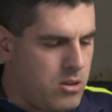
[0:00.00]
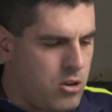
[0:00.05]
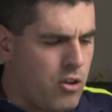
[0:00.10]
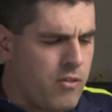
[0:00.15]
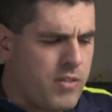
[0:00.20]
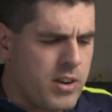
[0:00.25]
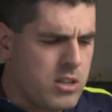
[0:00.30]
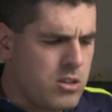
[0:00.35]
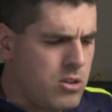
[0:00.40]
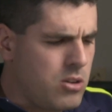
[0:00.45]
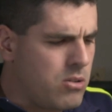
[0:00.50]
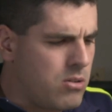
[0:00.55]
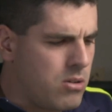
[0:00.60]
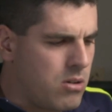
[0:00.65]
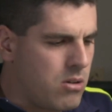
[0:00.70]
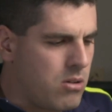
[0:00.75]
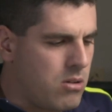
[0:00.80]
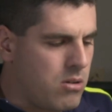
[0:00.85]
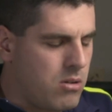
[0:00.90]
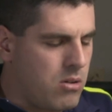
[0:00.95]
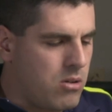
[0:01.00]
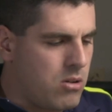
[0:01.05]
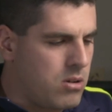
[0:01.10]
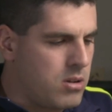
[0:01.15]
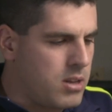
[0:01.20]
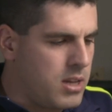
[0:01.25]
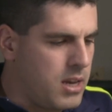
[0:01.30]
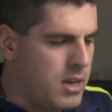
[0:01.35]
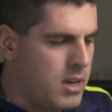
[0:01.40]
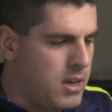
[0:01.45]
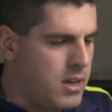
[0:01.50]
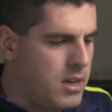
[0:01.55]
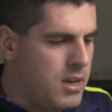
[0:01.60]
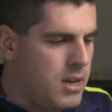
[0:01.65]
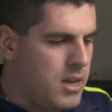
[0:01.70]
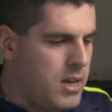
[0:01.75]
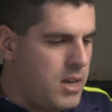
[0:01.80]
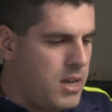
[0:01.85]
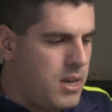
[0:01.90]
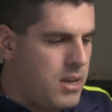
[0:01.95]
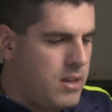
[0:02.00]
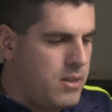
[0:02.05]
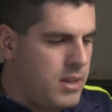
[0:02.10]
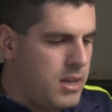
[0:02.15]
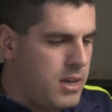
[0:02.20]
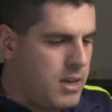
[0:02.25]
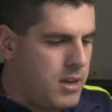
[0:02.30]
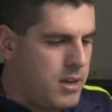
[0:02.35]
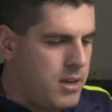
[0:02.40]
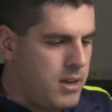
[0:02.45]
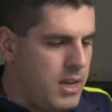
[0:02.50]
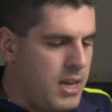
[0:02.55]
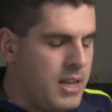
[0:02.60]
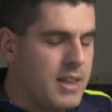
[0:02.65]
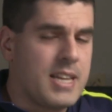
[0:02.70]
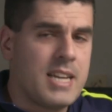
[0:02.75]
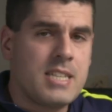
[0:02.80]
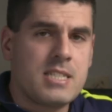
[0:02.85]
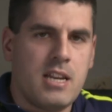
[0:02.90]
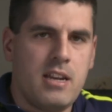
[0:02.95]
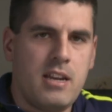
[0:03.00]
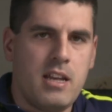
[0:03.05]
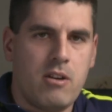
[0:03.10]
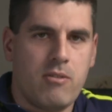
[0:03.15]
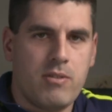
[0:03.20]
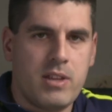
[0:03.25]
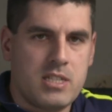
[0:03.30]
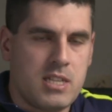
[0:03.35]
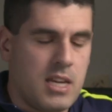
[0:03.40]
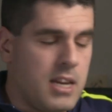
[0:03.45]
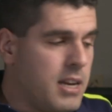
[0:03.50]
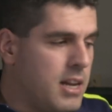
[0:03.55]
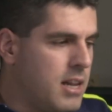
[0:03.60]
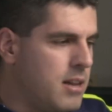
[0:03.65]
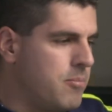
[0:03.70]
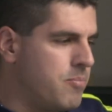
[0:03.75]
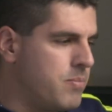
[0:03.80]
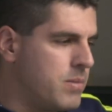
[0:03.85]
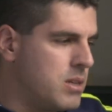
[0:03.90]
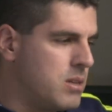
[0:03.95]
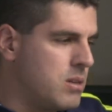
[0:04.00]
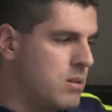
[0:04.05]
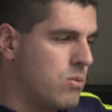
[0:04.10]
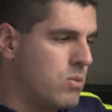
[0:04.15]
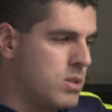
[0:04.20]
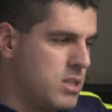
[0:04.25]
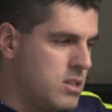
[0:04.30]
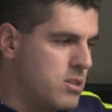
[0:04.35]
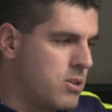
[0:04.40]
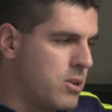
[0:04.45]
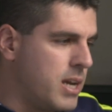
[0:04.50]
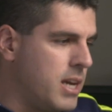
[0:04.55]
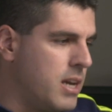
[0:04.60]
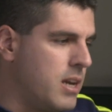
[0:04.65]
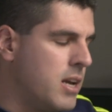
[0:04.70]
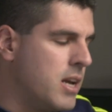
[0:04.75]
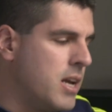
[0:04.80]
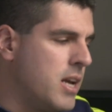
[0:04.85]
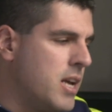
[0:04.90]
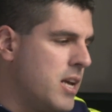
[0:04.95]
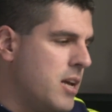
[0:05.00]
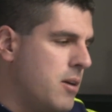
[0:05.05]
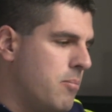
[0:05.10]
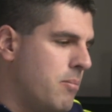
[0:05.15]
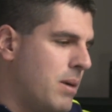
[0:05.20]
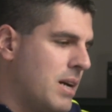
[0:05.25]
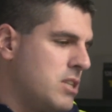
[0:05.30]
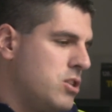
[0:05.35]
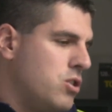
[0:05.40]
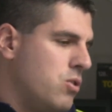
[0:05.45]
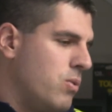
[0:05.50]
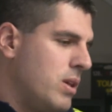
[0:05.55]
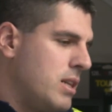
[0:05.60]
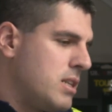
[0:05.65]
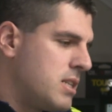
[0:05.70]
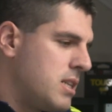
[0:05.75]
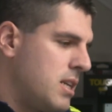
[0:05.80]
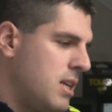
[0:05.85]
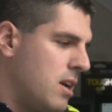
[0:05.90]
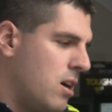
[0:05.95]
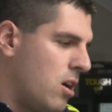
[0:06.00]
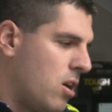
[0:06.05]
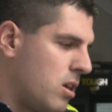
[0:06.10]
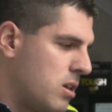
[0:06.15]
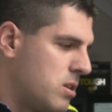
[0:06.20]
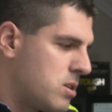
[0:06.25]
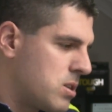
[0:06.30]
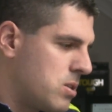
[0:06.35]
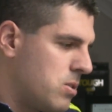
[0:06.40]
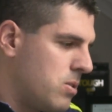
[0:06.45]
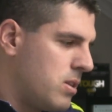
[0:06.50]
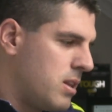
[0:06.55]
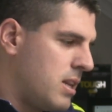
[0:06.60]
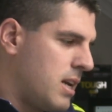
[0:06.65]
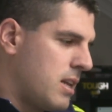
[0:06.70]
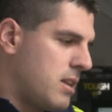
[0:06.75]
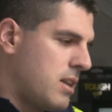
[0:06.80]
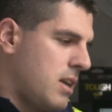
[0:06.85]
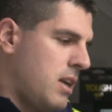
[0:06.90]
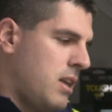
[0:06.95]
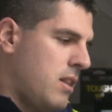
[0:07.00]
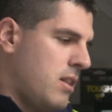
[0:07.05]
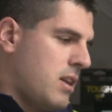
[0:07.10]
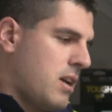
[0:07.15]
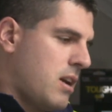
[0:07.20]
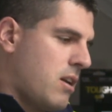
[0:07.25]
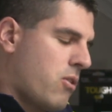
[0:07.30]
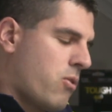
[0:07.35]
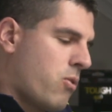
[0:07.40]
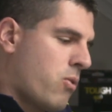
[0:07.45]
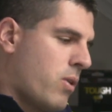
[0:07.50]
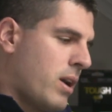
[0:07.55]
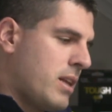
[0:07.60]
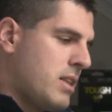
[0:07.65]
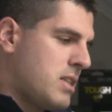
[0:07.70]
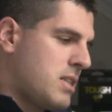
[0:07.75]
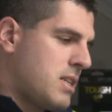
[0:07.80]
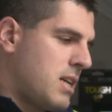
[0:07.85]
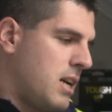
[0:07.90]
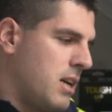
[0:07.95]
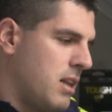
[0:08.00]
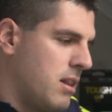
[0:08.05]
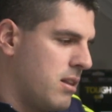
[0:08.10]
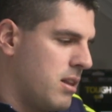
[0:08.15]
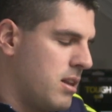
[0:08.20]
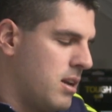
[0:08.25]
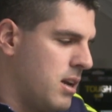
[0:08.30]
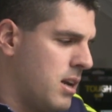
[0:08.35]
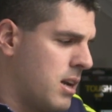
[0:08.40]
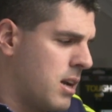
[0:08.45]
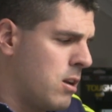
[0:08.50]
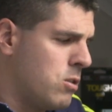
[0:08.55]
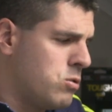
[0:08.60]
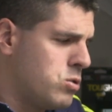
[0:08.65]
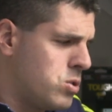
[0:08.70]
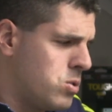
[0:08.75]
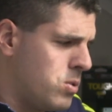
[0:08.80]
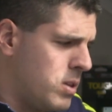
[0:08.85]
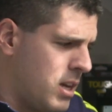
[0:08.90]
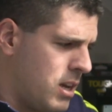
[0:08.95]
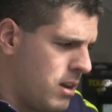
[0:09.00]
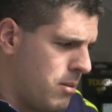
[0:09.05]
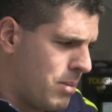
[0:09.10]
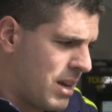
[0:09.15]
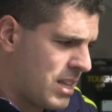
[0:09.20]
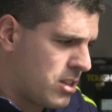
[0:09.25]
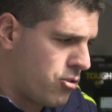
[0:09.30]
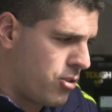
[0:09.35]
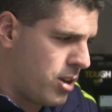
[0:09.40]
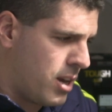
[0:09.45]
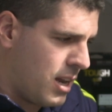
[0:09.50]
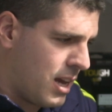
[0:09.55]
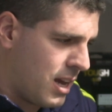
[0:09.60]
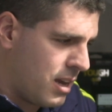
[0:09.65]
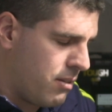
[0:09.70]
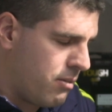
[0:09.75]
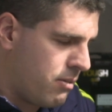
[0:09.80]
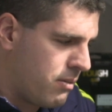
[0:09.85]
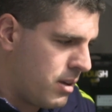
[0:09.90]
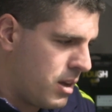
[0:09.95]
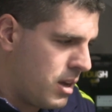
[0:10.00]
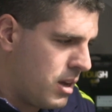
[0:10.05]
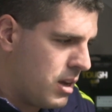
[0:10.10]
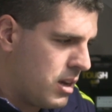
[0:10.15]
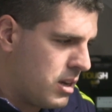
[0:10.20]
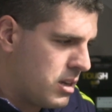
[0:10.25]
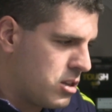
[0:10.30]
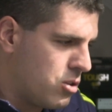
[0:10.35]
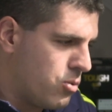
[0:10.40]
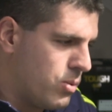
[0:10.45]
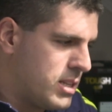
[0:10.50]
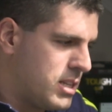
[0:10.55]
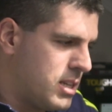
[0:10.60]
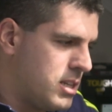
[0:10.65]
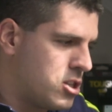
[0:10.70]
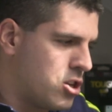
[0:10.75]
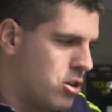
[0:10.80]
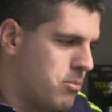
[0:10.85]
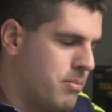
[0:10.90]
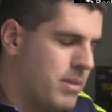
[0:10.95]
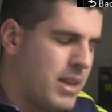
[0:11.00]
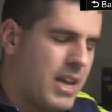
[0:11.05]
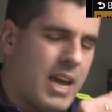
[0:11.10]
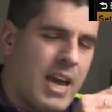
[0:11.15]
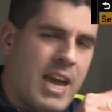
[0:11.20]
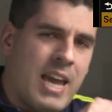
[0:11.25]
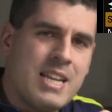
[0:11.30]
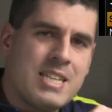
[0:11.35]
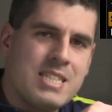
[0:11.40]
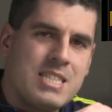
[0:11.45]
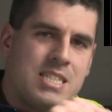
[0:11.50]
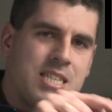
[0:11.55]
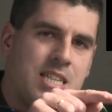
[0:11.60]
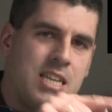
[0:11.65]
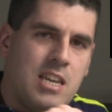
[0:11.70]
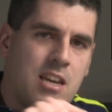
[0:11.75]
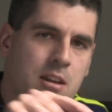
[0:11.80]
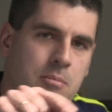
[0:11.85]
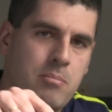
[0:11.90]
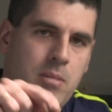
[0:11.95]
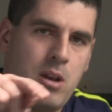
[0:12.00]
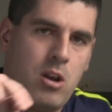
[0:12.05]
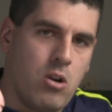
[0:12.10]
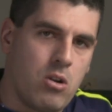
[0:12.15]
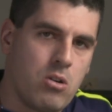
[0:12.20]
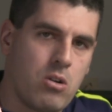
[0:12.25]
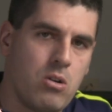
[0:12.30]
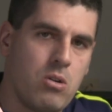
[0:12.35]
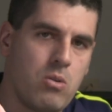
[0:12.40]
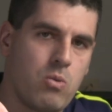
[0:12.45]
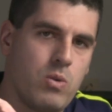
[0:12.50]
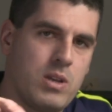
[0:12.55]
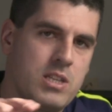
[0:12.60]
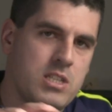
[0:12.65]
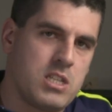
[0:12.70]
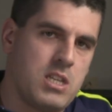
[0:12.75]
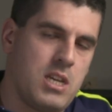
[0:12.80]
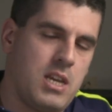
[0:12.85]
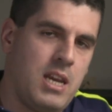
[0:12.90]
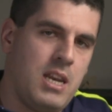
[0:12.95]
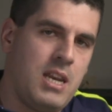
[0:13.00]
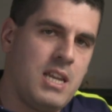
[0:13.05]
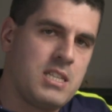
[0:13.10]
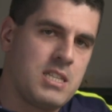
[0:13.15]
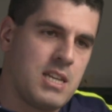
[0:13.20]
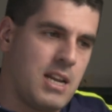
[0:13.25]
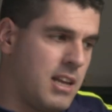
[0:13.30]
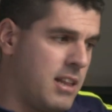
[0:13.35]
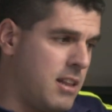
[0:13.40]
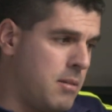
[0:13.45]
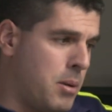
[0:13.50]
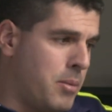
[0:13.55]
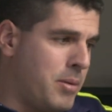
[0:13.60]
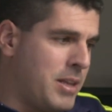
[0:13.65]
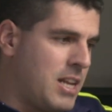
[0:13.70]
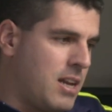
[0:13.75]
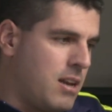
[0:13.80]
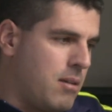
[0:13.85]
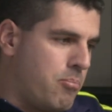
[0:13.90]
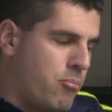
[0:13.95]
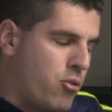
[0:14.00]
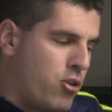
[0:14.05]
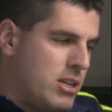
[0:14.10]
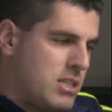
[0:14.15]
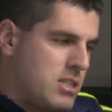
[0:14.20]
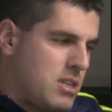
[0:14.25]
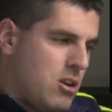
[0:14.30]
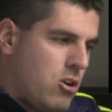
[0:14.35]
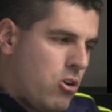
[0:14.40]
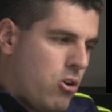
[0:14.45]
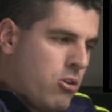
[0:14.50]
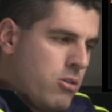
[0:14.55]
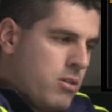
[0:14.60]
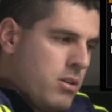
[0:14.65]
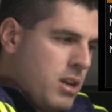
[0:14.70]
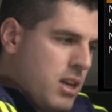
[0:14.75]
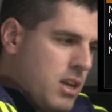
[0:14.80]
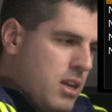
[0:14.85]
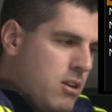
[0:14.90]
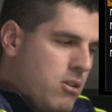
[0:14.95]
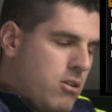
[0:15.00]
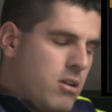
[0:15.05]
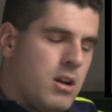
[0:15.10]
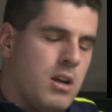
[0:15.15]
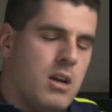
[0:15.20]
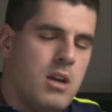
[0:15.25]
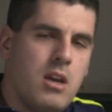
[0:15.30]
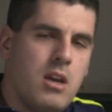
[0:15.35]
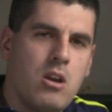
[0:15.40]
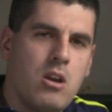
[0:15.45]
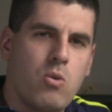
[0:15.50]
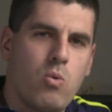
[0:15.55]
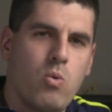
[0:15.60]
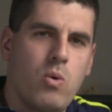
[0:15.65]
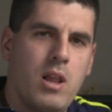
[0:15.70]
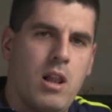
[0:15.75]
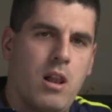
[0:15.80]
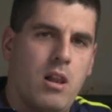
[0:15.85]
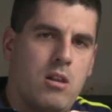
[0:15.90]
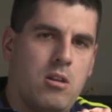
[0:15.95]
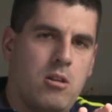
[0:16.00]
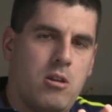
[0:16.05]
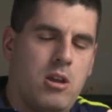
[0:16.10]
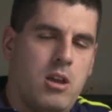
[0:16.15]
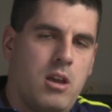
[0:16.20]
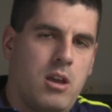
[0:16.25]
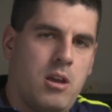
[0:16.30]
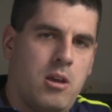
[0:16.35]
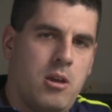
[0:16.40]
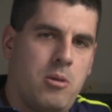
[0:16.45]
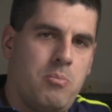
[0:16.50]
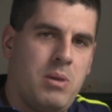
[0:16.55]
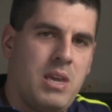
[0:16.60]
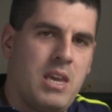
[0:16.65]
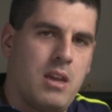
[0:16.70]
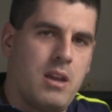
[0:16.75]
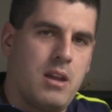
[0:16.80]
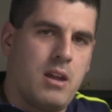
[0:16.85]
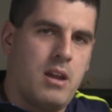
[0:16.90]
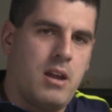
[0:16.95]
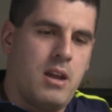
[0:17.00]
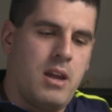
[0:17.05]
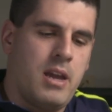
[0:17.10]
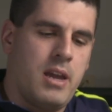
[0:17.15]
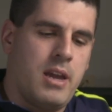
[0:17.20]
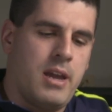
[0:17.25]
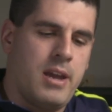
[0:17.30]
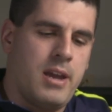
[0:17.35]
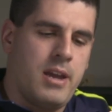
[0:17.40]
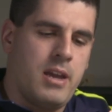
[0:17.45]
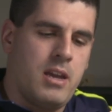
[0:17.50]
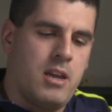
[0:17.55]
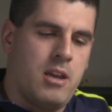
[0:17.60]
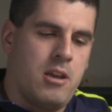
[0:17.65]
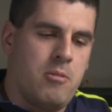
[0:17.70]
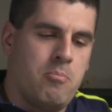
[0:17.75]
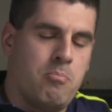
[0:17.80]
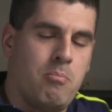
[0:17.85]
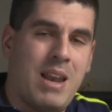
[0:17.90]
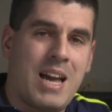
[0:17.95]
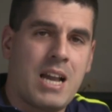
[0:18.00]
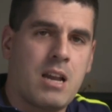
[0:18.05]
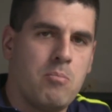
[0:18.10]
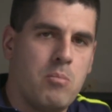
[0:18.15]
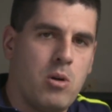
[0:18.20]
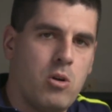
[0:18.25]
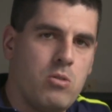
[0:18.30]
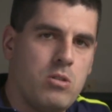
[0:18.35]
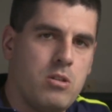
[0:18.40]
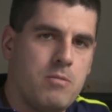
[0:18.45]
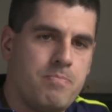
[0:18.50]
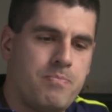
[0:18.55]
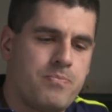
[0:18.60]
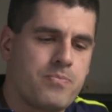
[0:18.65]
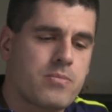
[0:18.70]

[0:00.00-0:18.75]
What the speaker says: coverture or the intensity of the signal, which is okay. But you will see also that in the right side, close to the battery life, you will see some NCM logo, which initially, the moment I press on here, will be in black mode.